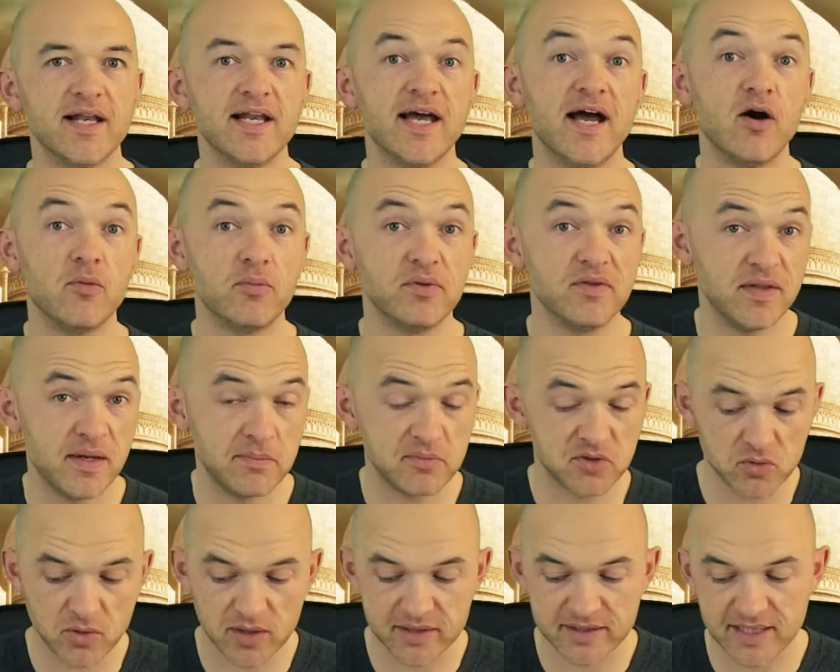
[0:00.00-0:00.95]
helping them
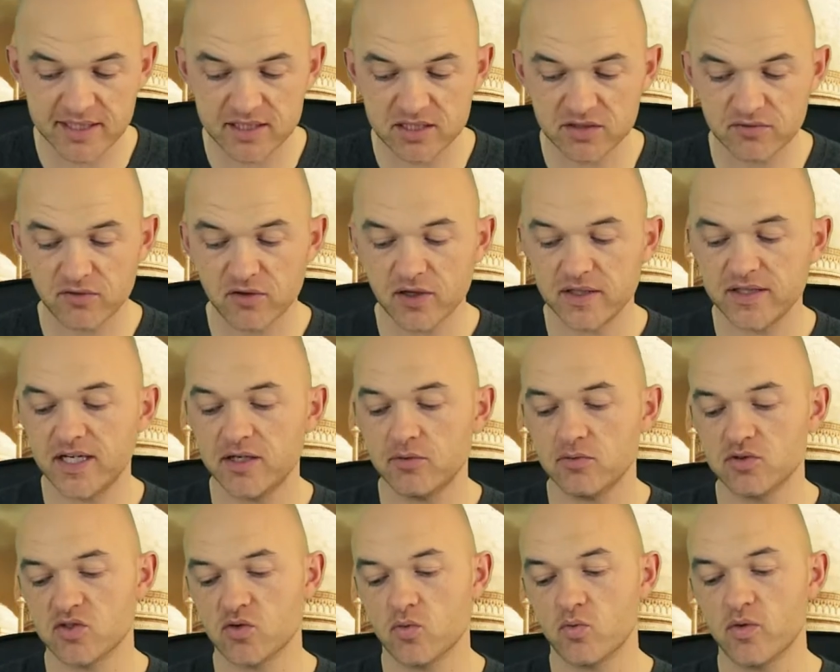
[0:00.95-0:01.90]
to identify that it
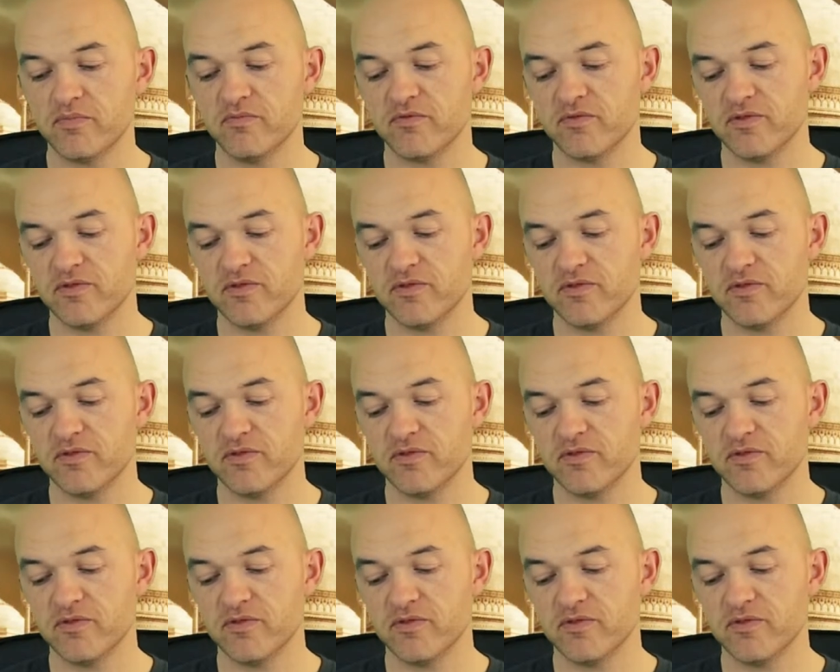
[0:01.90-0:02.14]
was a win